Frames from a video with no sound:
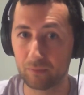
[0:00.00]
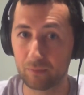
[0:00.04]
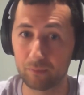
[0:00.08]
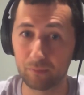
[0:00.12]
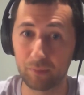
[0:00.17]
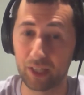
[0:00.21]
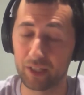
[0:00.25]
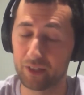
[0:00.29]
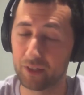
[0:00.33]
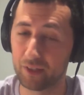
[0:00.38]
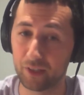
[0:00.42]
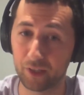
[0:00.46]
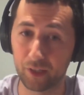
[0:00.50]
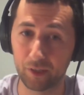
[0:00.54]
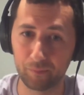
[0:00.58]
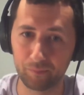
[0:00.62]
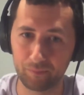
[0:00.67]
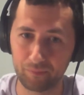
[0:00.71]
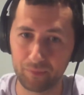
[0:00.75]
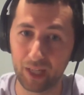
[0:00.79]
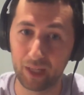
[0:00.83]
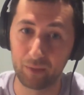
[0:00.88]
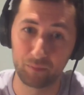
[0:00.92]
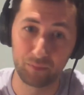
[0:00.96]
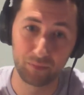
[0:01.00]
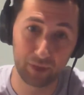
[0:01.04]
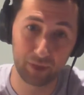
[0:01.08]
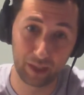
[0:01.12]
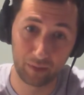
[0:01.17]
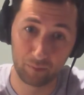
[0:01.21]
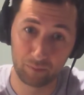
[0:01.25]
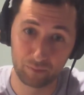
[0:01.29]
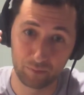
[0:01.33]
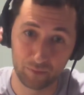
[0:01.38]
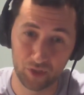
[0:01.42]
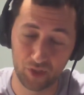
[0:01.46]
But,
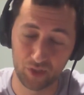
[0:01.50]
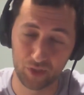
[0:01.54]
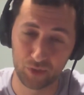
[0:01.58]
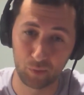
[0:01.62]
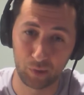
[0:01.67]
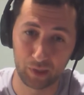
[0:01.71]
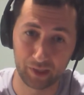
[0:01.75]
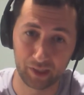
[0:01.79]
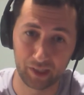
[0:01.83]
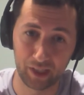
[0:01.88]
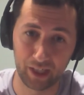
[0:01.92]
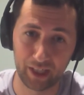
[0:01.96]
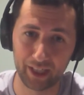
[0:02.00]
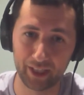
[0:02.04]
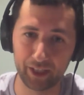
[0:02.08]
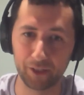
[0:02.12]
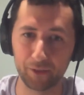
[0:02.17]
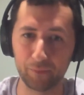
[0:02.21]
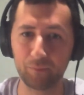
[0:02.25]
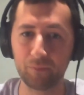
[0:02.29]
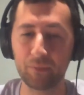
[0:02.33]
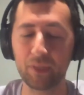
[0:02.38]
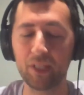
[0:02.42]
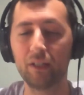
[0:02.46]
I'm just one guy here.